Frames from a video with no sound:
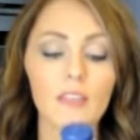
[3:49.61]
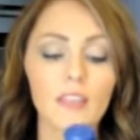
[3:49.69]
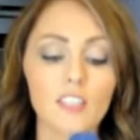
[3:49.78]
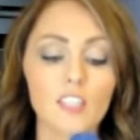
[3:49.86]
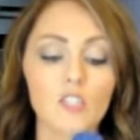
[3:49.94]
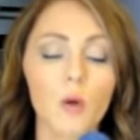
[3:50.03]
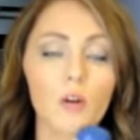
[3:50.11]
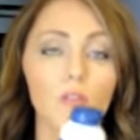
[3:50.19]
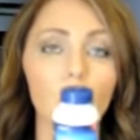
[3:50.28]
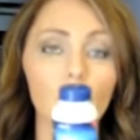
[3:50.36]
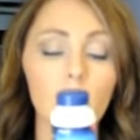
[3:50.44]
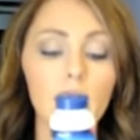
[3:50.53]
That's
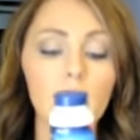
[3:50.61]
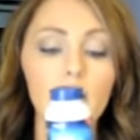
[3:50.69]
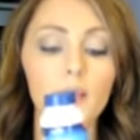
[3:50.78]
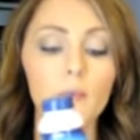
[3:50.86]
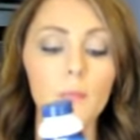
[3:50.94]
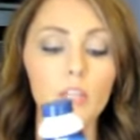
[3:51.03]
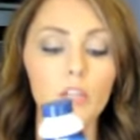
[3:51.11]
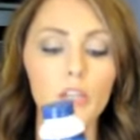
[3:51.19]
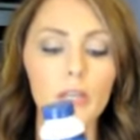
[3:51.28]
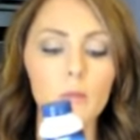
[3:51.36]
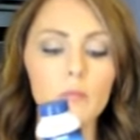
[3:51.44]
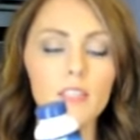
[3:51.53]
1240
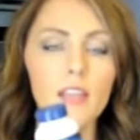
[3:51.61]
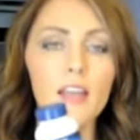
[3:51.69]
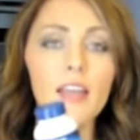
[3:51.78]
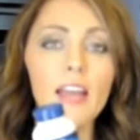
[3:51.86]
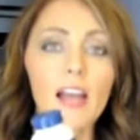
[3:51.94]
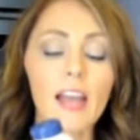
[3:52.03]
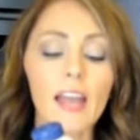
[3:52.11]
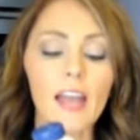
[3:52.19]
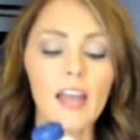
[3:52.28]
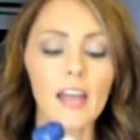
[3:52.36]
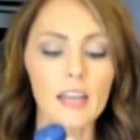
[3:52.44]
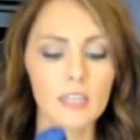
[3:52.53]
milligrams,
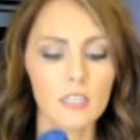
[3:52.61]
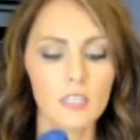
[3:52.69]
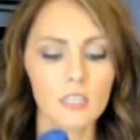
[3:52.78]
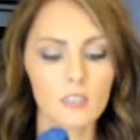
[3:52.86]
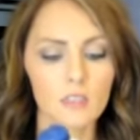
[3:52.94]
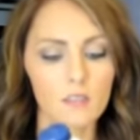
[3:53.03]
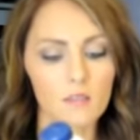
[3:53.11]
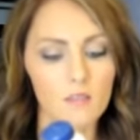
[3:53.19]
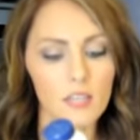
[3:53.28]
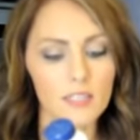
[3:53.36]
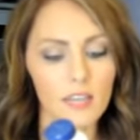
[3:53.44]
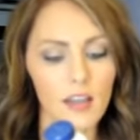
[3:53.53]
and
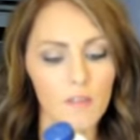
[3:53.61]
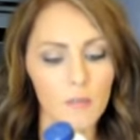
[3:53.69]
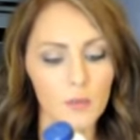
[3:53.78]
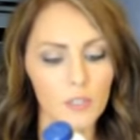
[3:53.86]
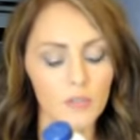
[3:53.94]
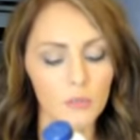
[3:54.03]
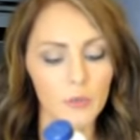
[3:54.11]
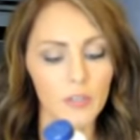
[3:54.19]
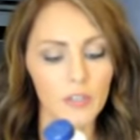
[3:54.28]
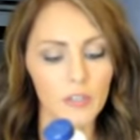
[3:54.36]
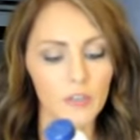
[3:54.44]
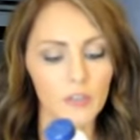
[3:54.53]
doesn't have a bunch of weird
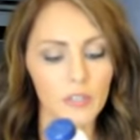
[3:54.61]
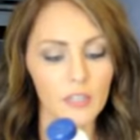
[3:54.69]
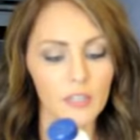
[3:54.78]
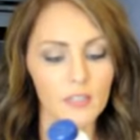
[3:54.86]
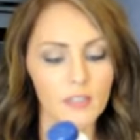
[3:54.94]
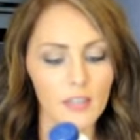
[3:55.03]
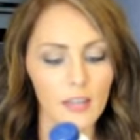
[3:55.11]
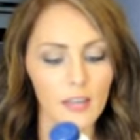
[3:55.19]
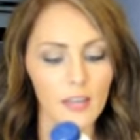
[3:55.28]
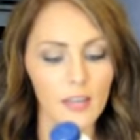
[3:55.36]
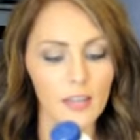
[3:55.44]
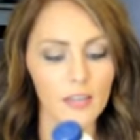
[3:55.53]
ingredients in
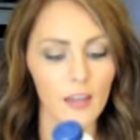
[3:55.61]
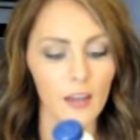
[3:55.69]
it.